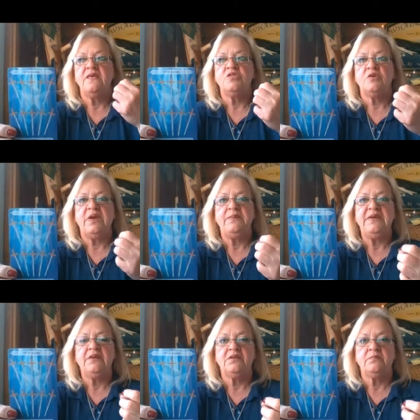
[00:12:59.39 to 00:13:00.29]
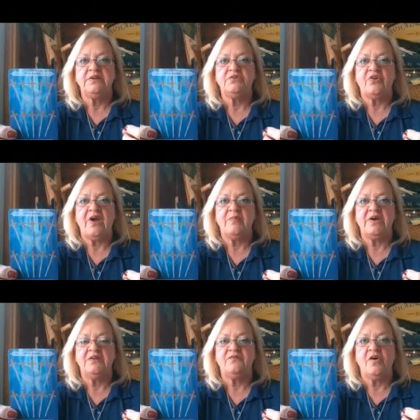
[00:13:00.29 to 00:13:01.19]
There may be a little bit of drama
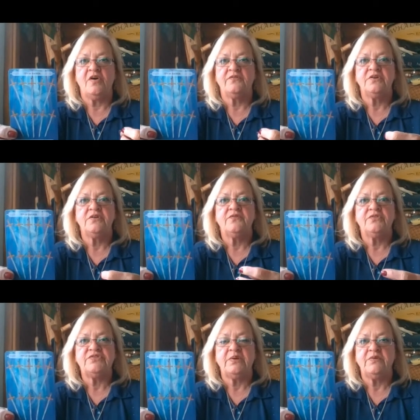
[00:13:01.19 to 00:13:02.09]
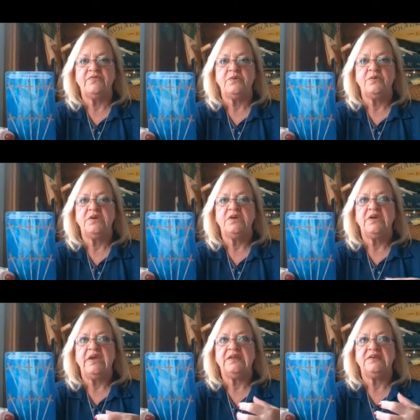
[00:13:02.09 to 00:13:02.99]
involved for some of you,
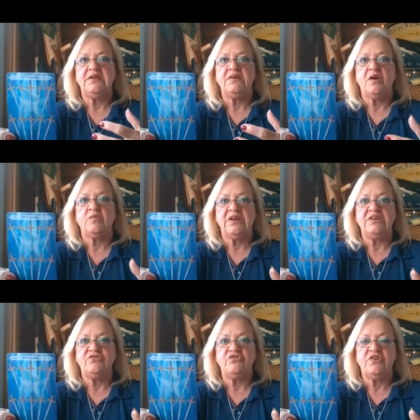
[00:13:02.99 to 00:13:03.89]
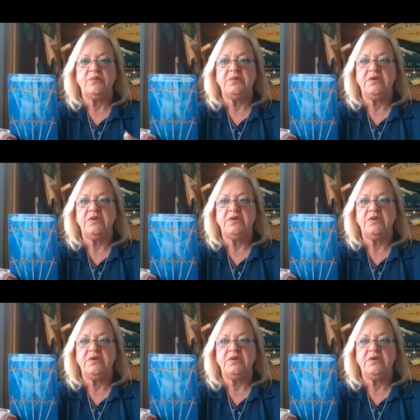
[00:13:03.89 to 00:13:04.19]
ending a relationship,